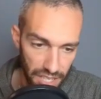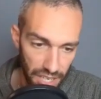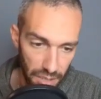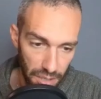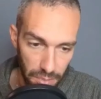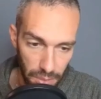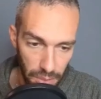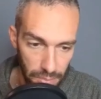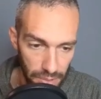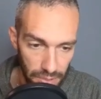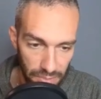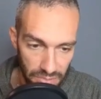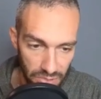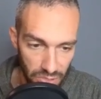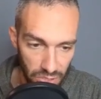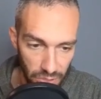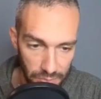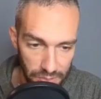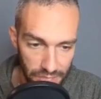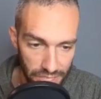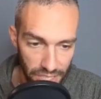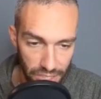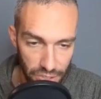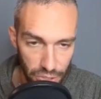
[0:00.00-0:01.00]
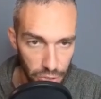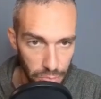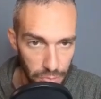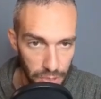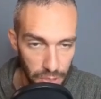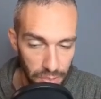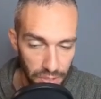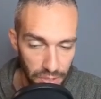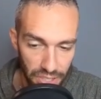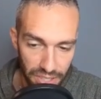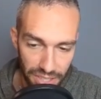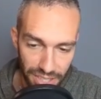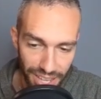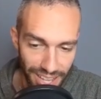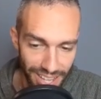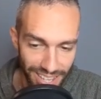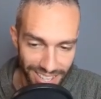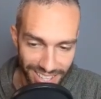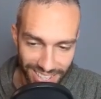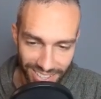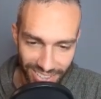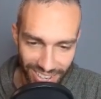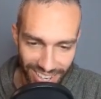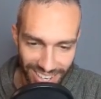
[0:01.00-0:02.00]
I may be streaming to like 2 people,
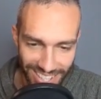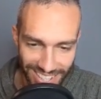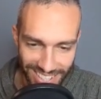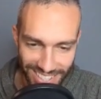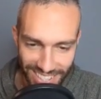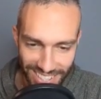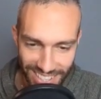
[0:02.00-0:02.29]
right?